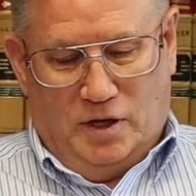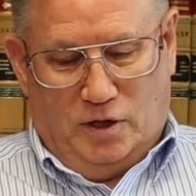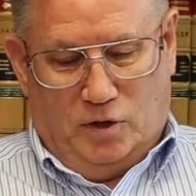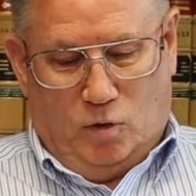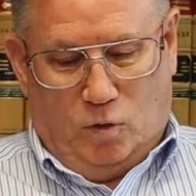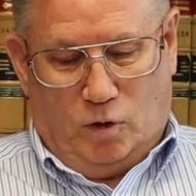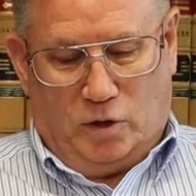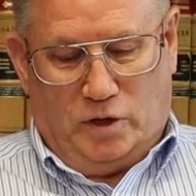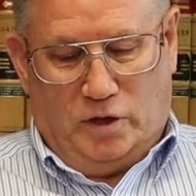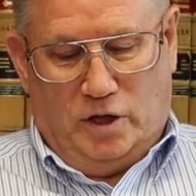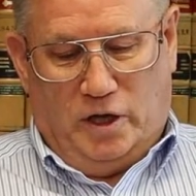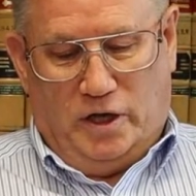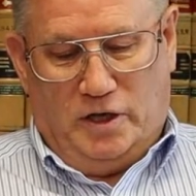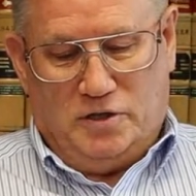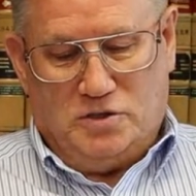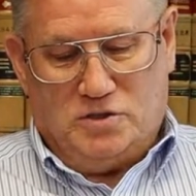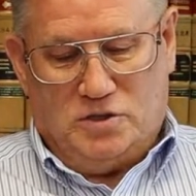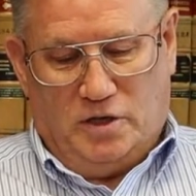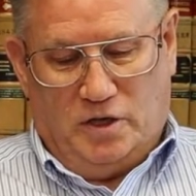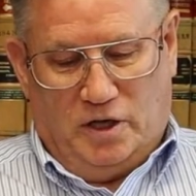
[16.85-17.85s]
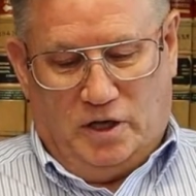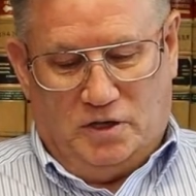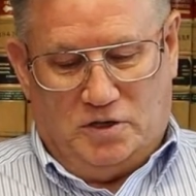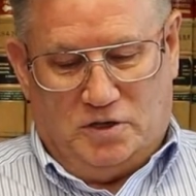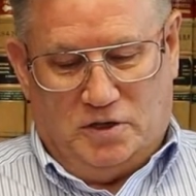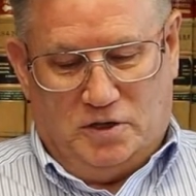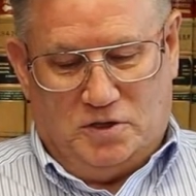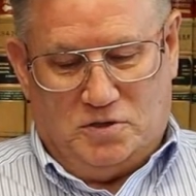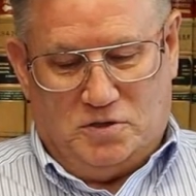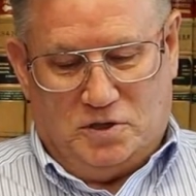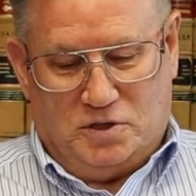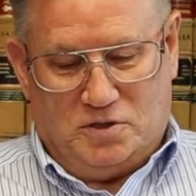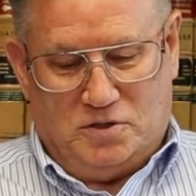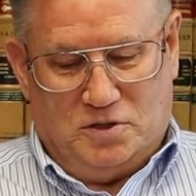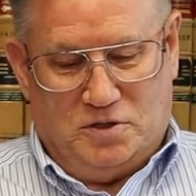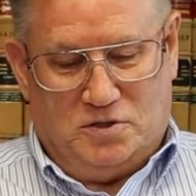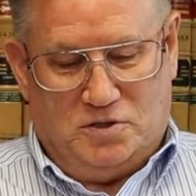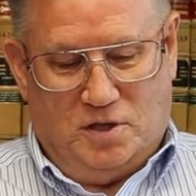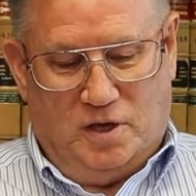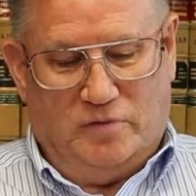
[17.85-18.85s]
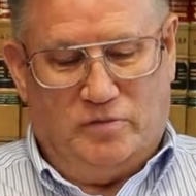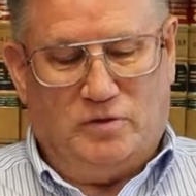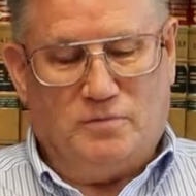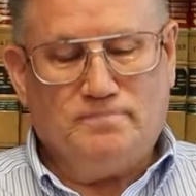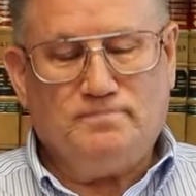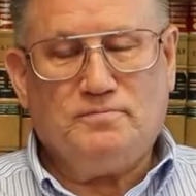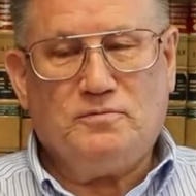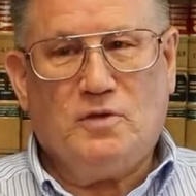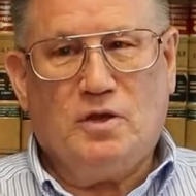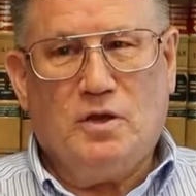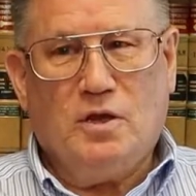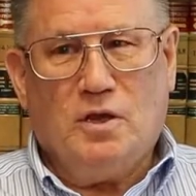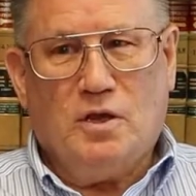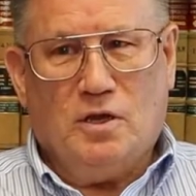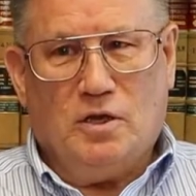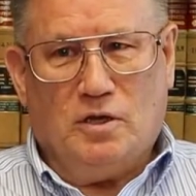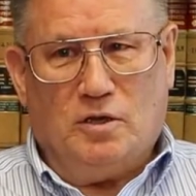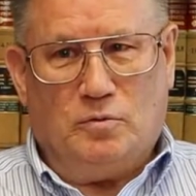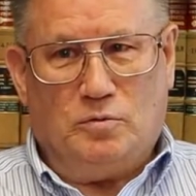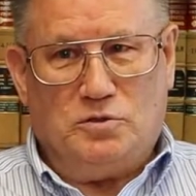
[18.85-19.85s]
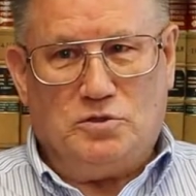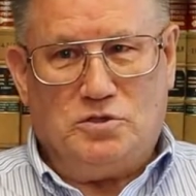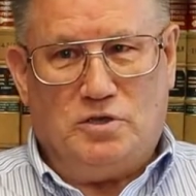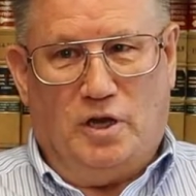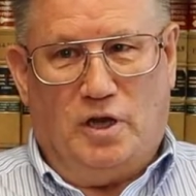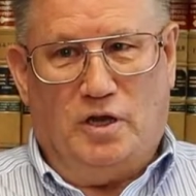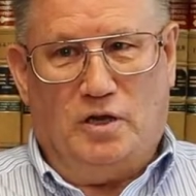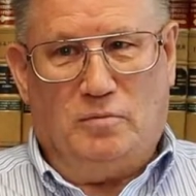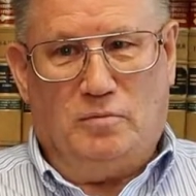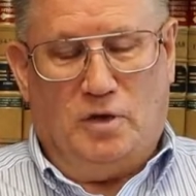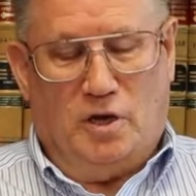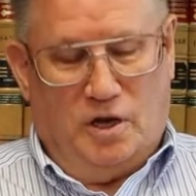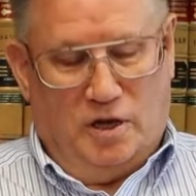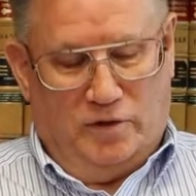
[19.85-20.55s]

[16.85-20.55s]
and organized in 1867. It was named